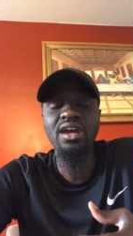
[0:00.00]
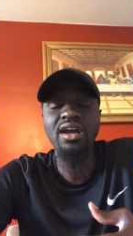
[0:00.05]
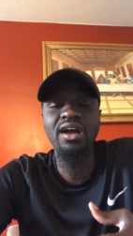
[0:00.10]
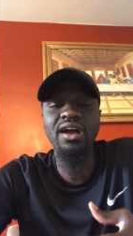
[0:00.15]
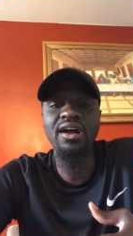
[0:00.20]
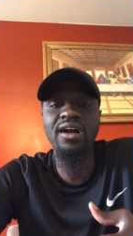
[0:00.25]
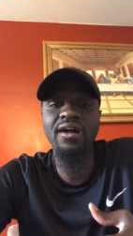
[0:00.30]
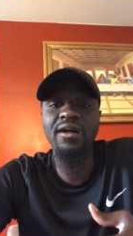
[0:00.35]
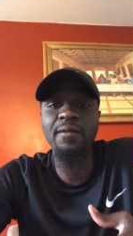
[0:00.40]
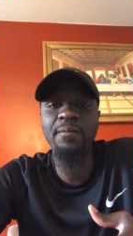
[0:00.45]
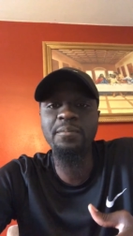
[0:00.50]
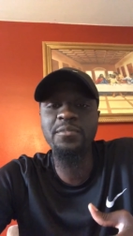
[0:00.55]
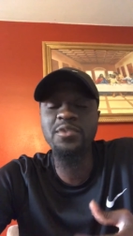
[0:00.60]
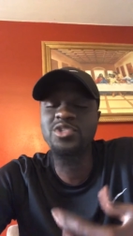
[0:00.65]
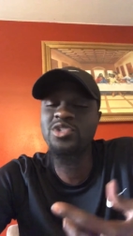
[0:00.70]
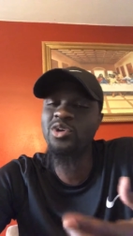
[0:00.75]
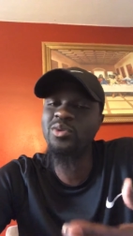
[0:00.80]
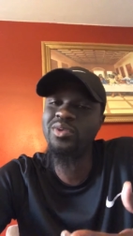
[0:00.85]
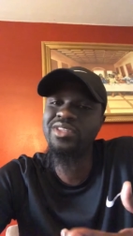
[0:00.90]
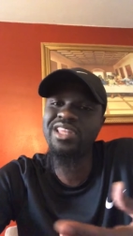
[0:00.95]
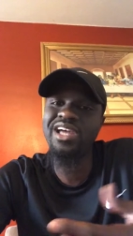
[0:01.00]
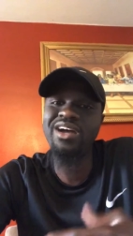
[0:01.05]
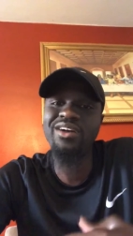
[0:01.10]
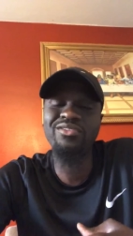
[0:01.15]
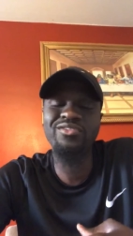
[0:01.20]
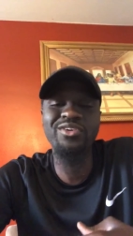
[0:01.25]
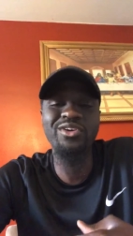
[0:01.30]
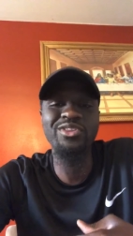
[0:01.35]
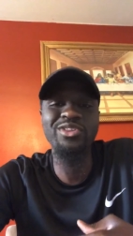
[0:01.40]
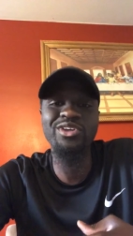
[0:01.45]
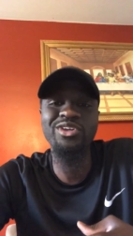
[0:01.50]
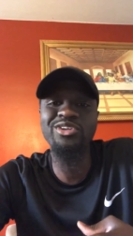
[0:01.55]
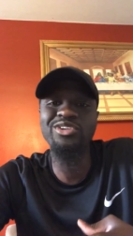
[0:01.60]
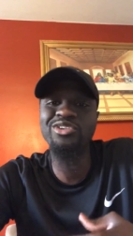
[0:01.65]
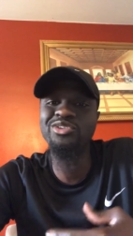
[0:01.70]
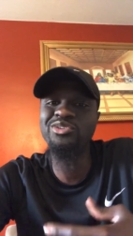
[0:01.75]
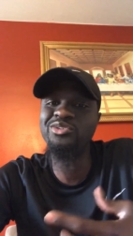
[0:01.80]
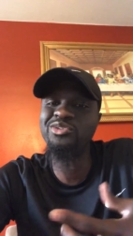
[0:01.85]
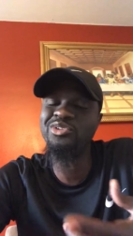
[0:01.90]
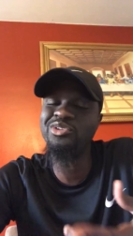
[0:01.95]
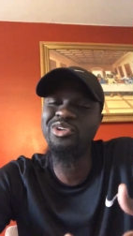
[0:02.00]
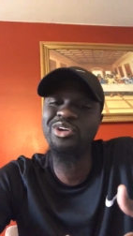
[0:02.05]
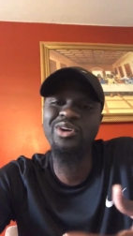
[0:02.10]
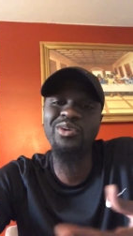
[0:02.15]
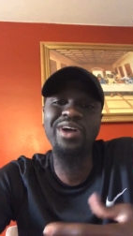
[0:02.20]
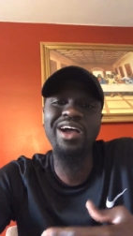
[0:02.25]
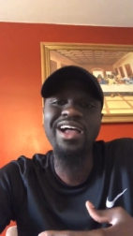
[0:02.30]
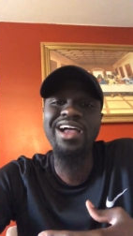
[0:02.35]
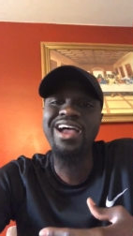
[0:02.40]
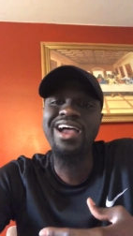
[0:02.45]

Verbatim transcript: Um, so without further ado, you know,